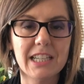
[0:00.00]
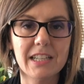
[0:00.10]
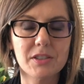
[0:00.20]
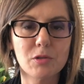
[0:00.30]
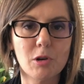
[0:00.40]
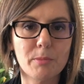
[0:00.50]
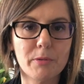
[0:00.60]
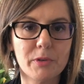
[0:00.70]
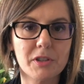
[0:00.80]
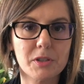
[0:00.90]
It's normal
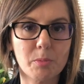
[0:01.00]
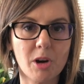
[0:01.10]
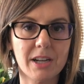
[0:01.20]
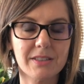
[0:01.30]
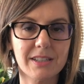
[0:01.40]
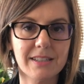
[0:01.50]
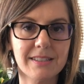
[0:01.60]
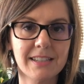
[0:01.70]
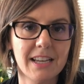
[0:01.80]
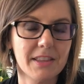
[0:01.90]
for this process.